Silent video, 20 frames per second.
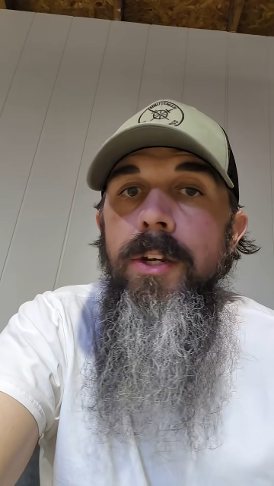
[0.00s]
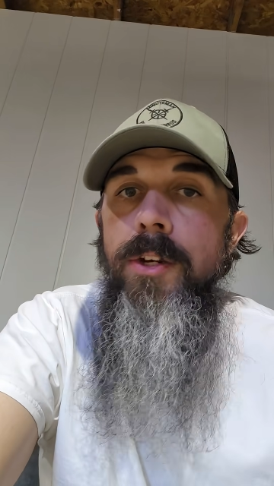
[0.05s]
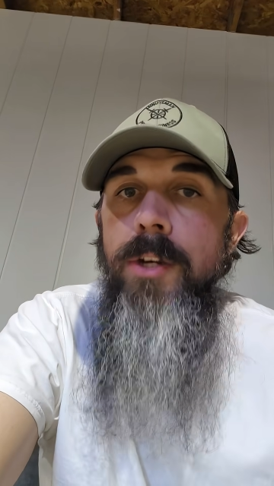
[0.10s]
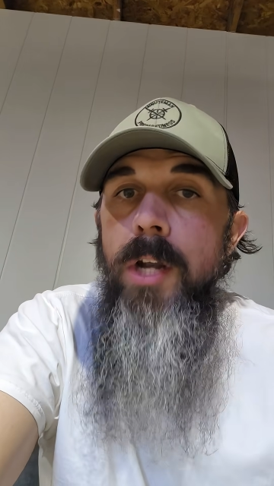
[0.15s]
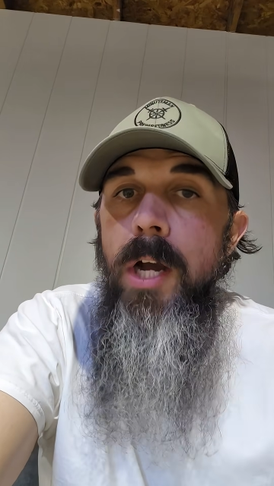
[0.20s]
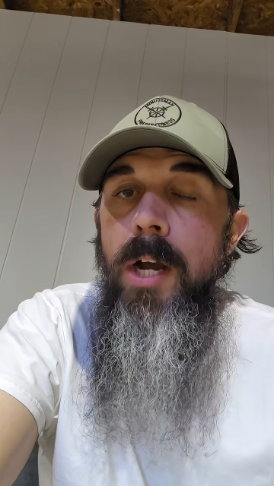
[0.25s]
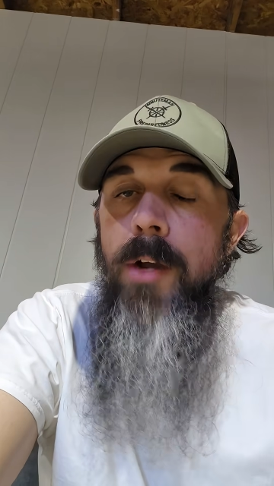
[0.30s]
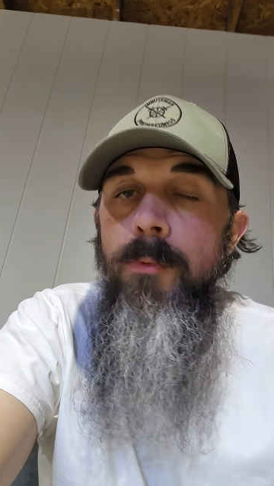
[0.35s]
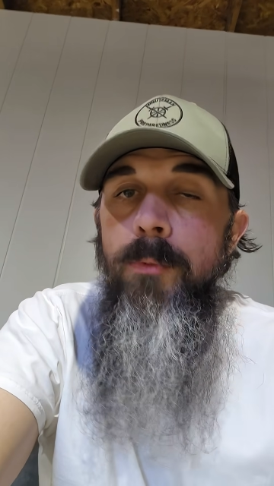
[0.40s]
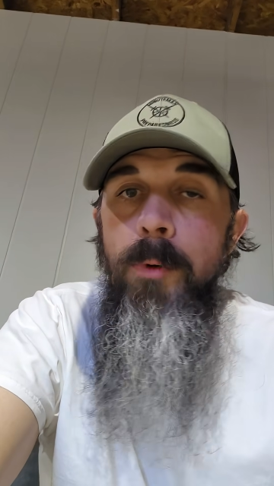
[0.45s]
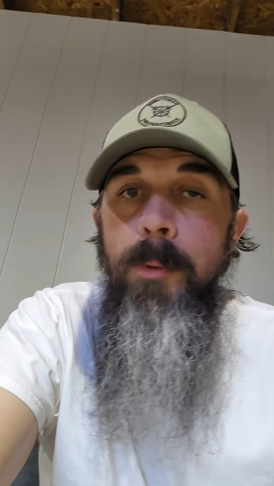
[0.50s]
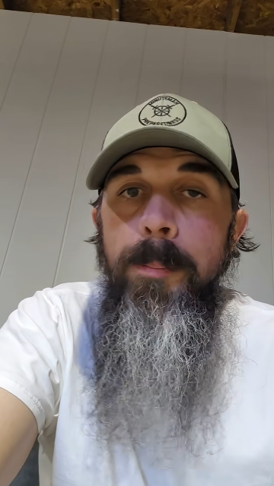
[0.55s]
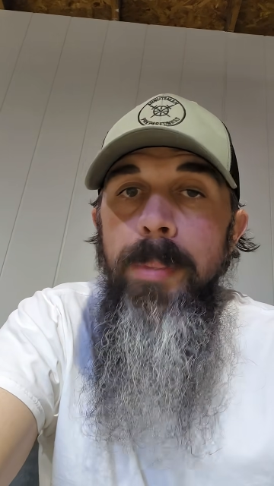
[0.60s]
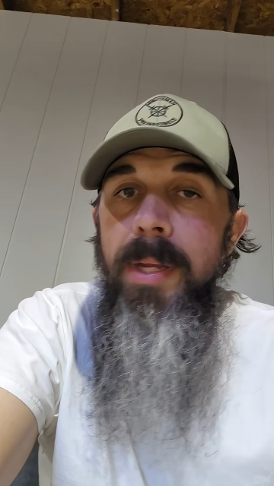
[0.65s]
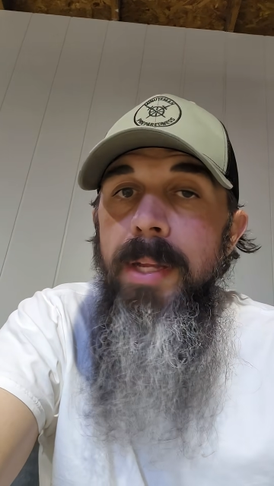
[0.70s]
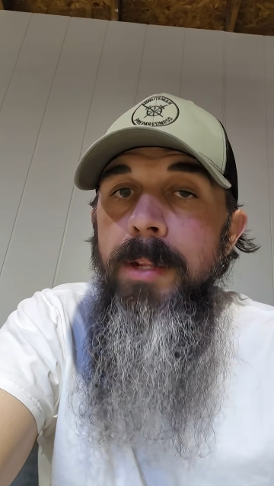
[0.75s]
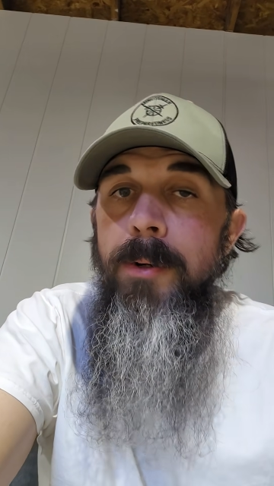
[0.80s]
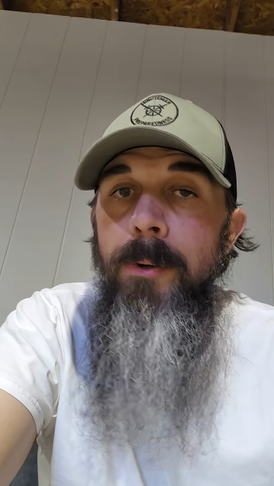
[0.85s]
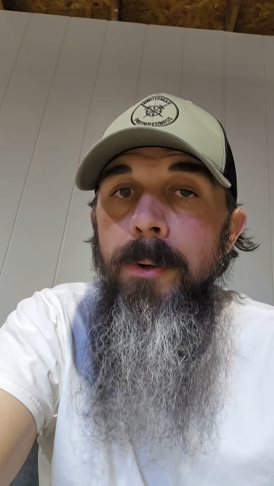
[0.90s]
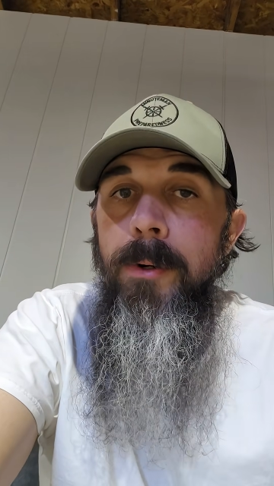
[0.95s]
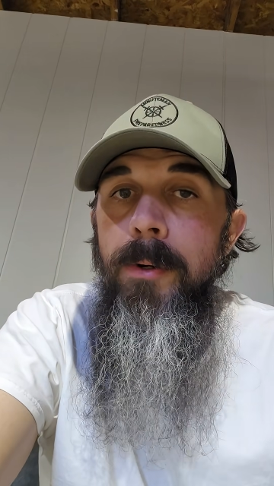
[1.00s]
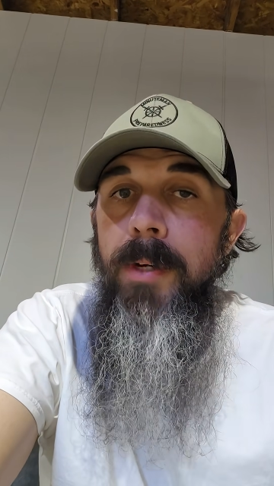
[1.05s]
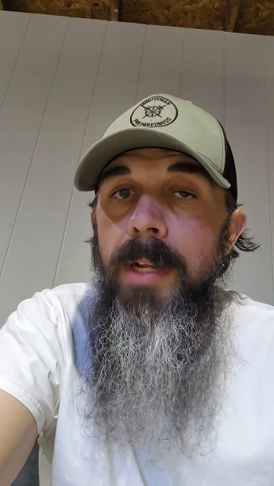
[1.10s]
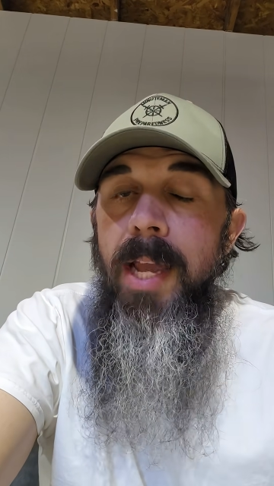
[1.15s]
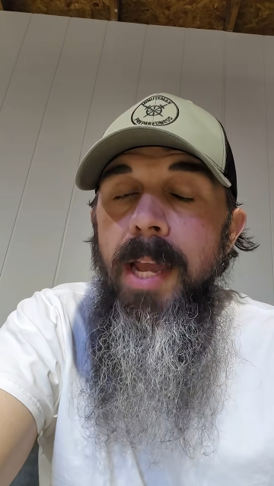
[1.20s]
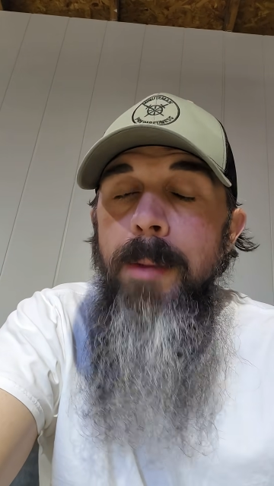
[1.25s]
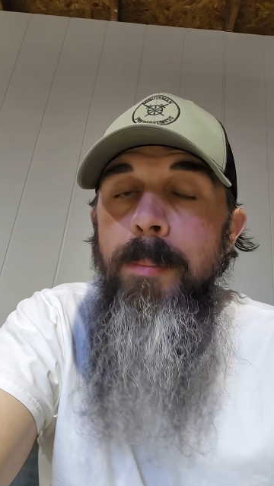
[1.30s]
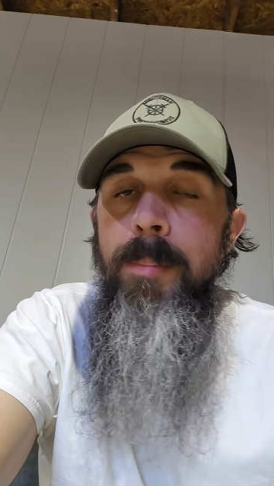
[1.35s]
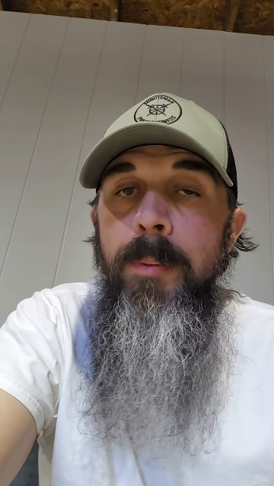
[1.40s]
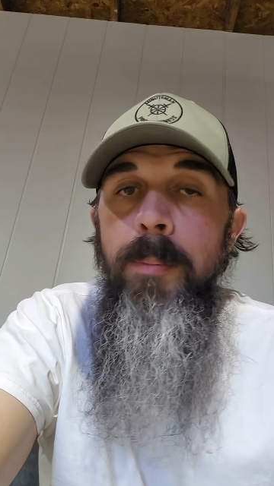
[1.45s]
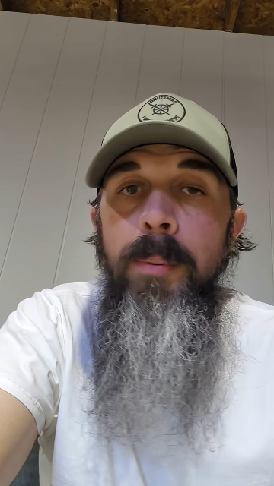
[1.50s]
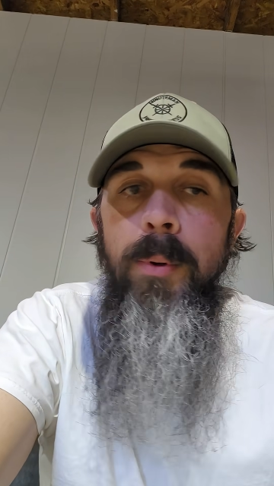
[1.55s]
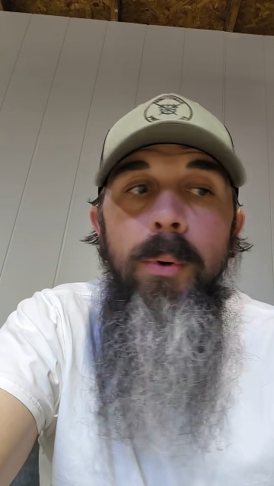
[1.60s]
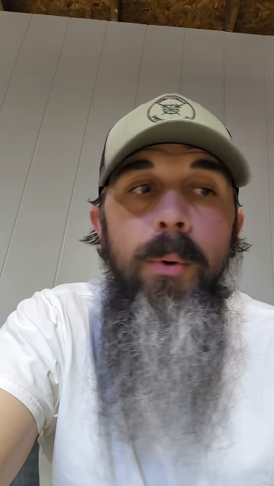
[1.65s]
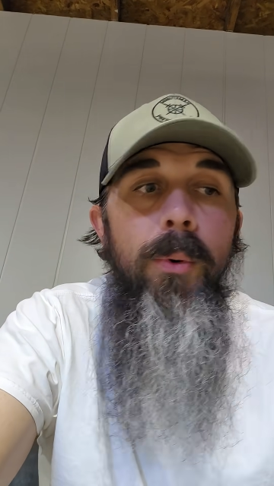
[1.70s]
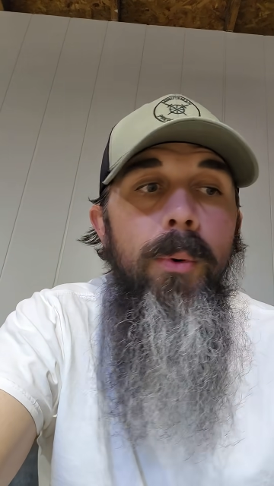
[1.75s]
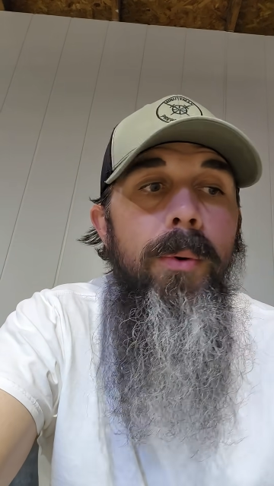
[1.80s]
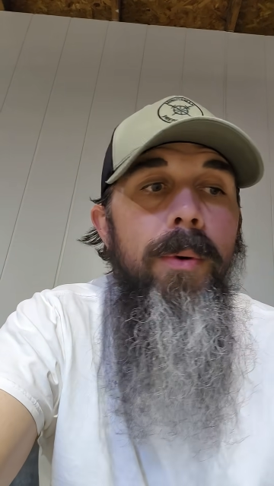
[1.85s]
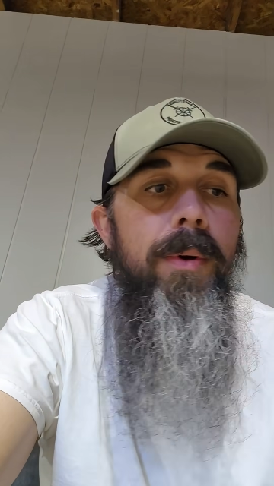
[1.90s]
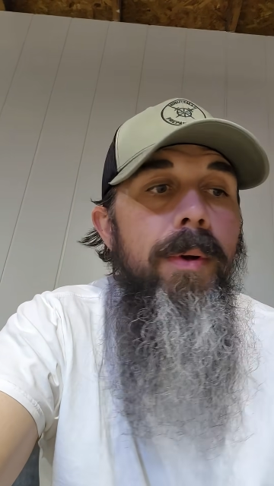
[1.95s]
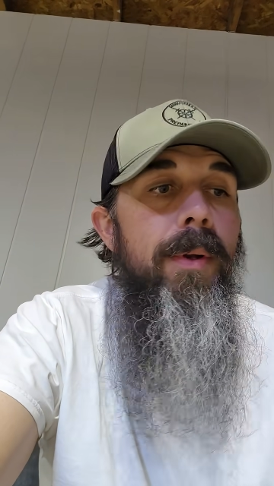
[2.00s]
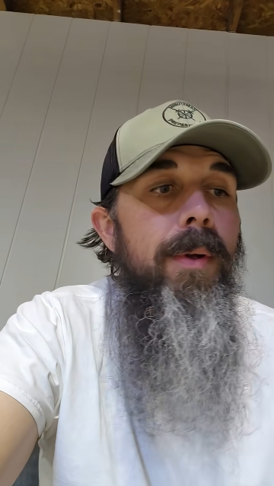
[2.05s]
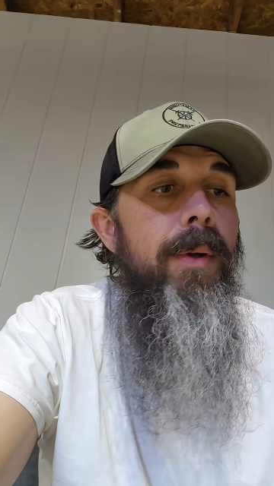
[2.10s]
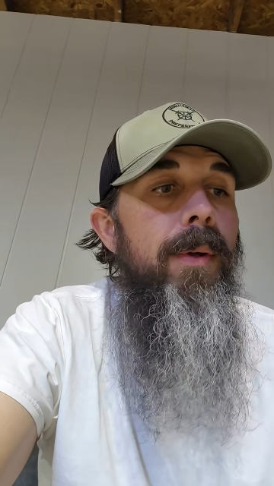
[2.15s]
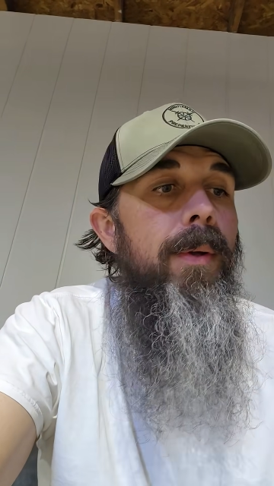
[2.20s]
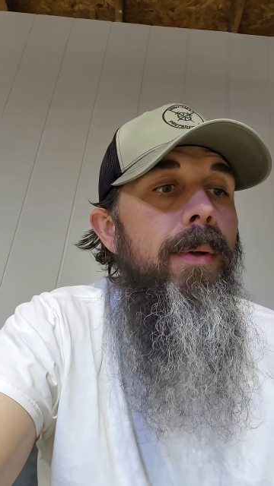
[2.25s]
non-repeater capable,